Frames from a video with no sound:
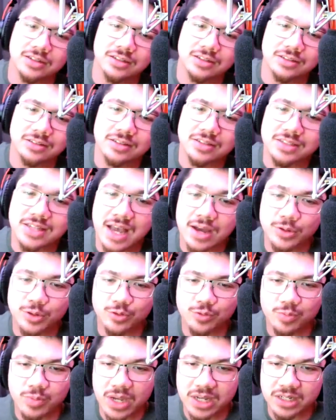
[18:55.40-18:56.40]
The sound
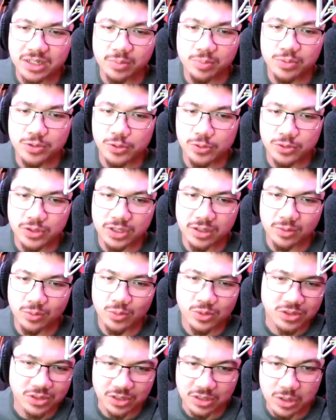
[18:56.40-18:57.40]
of Benny puking
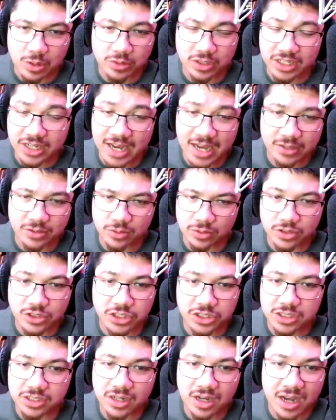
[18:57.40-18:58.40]
was the only answer she
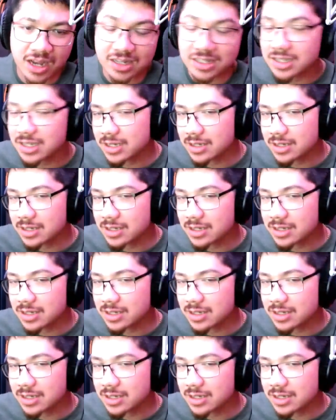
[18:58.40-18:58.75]
got.